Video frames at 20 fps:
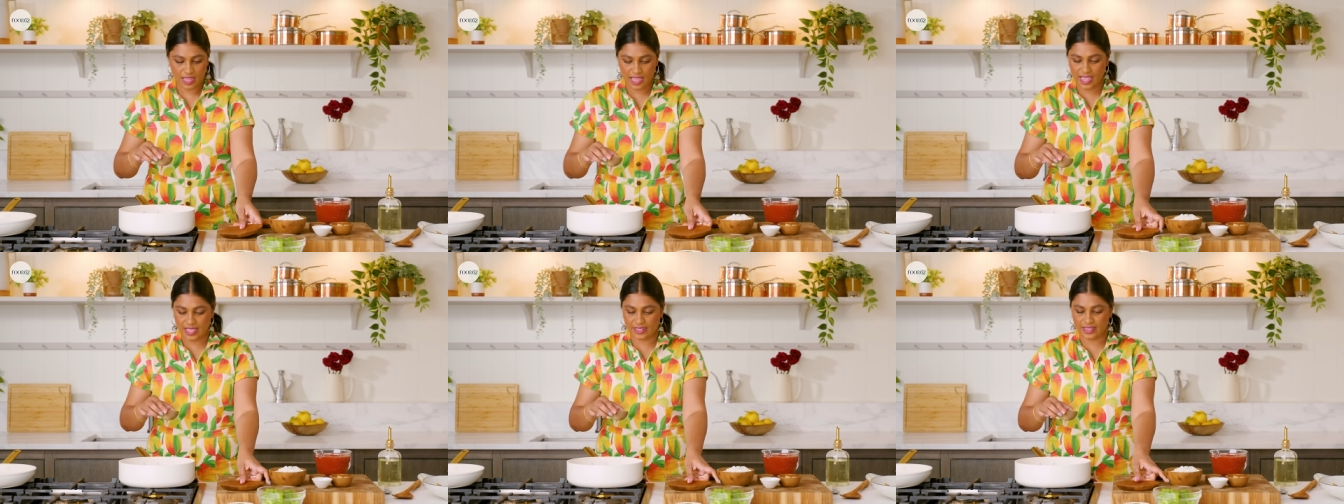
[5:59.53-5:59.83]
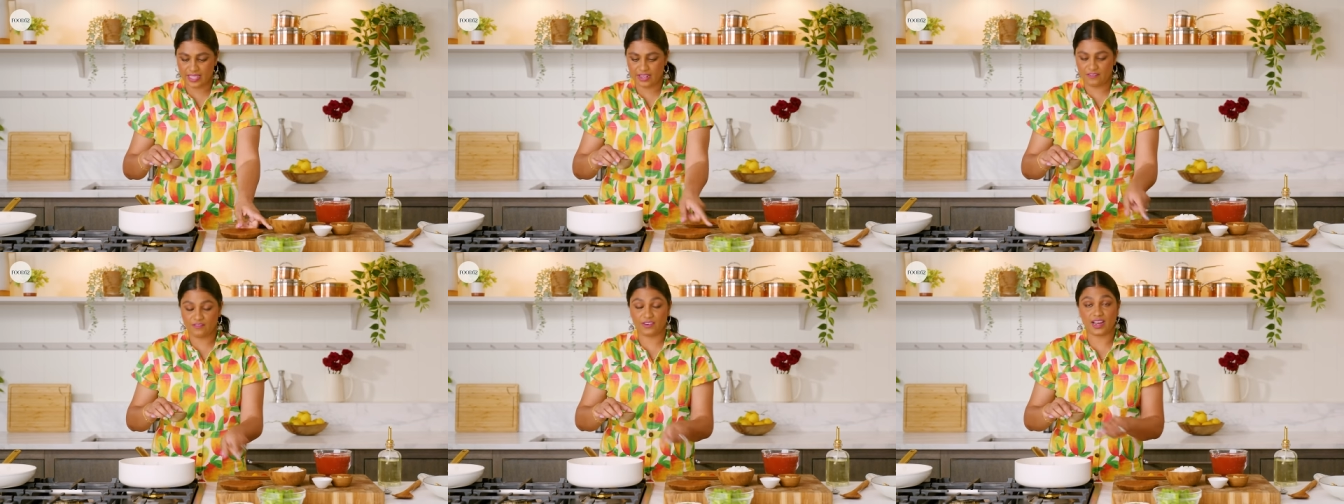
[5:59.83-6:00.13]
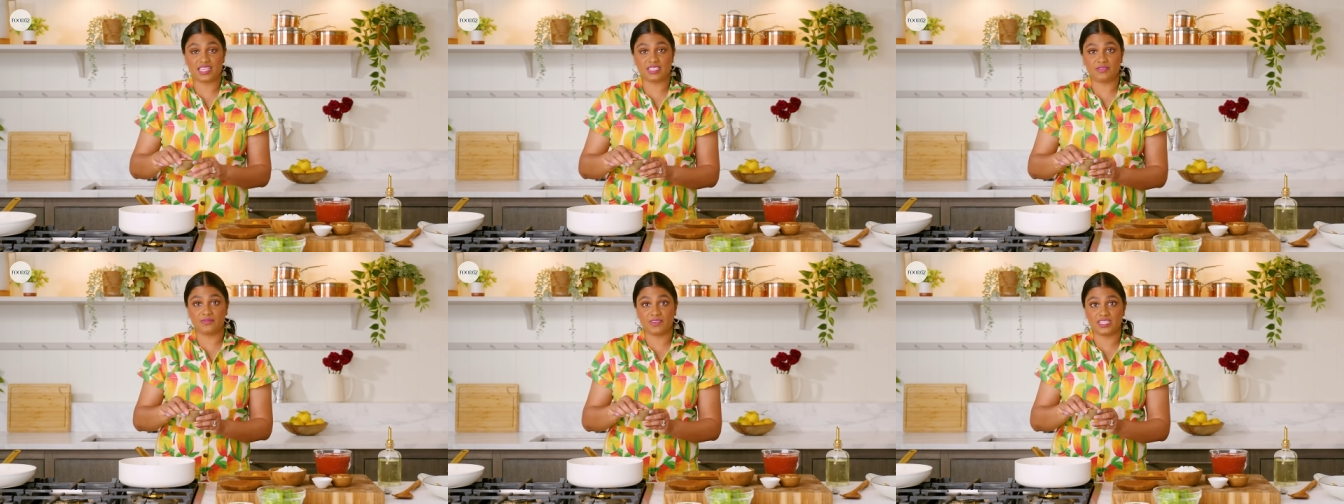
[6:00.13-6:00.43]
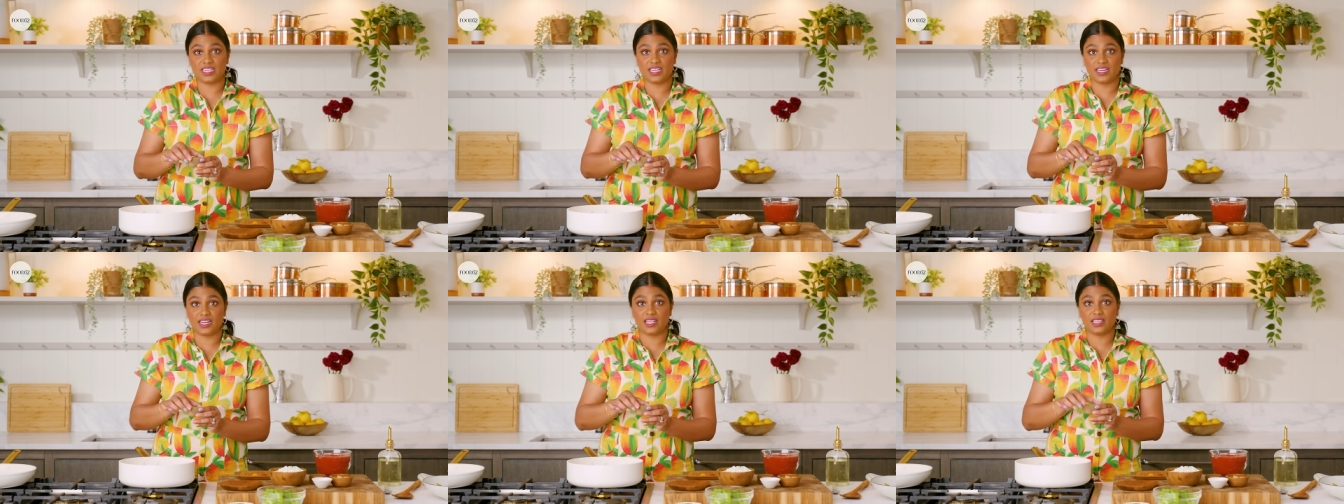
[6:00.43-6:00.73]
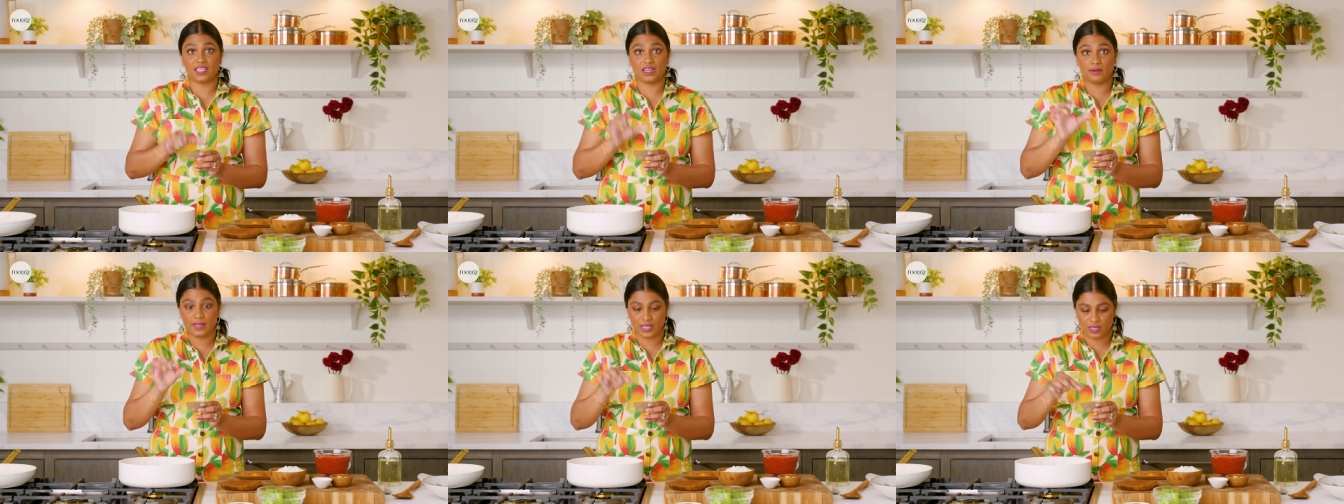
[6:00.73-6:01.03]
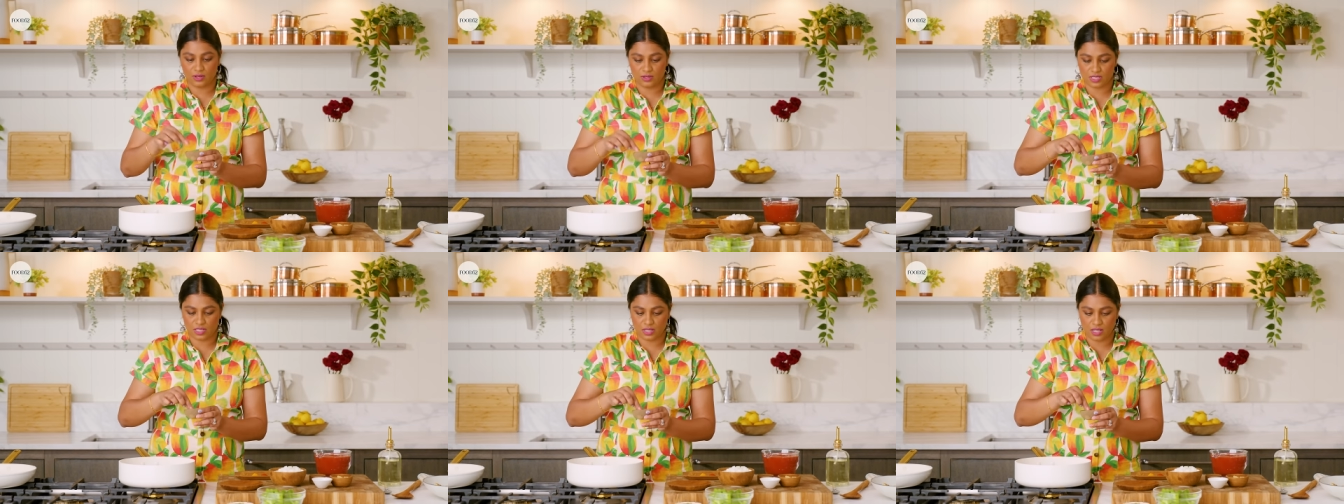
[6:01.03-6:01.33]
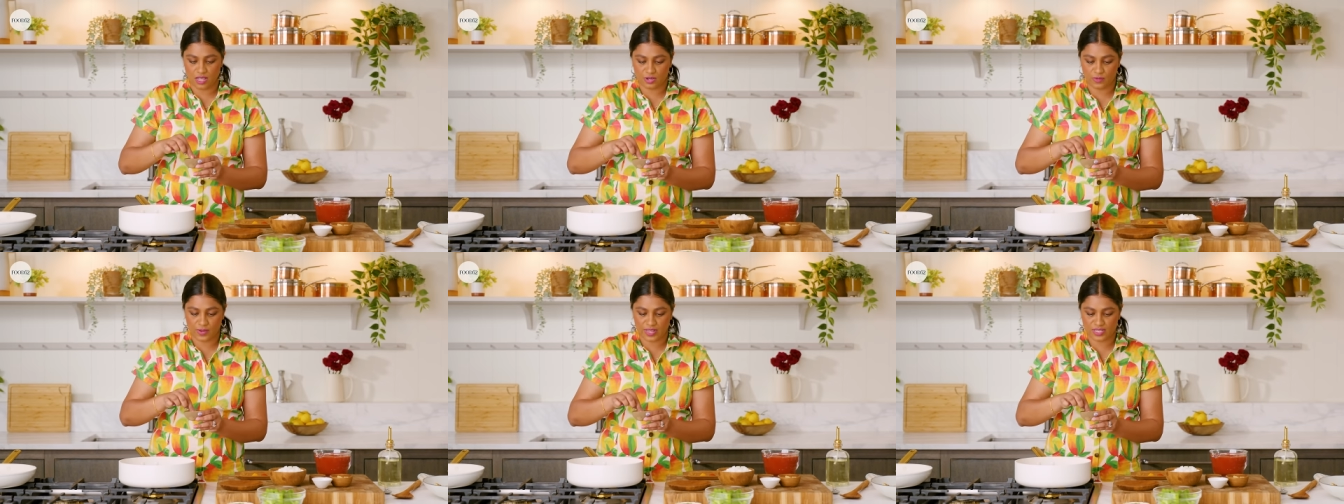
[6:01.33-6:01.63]
And then for asafoetida, a little bit goes a
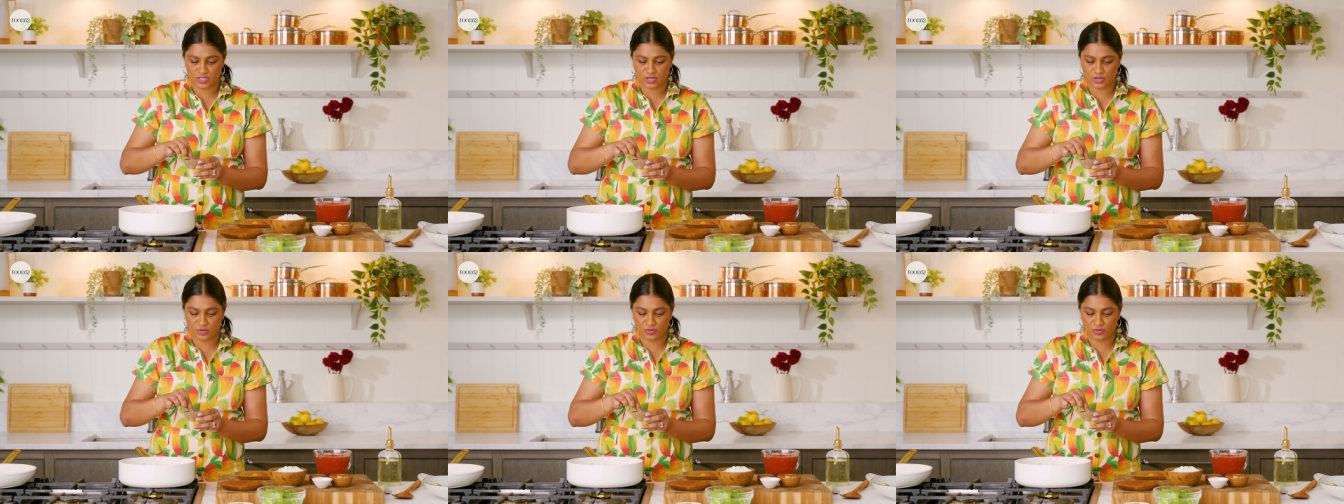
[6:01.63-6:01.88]
long way, so